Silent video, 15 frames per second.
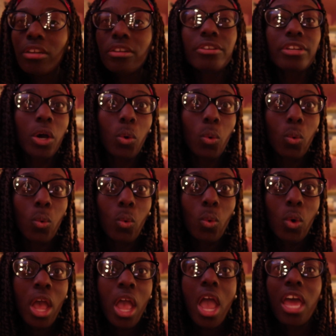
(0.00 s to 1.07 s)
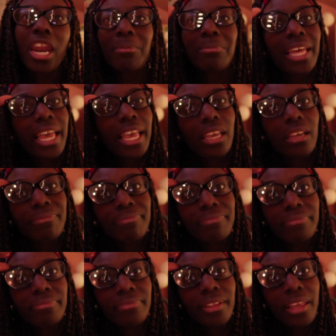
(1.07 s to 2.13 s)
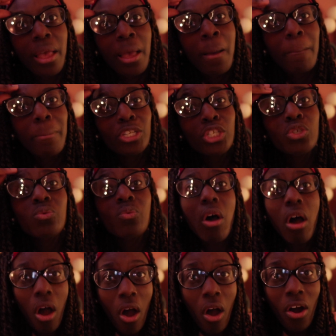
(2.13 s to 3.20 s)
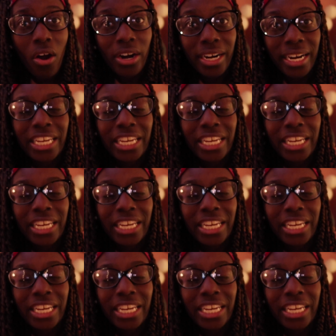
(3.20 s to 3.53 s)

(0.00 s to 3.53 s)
no. And I'm like, but you are.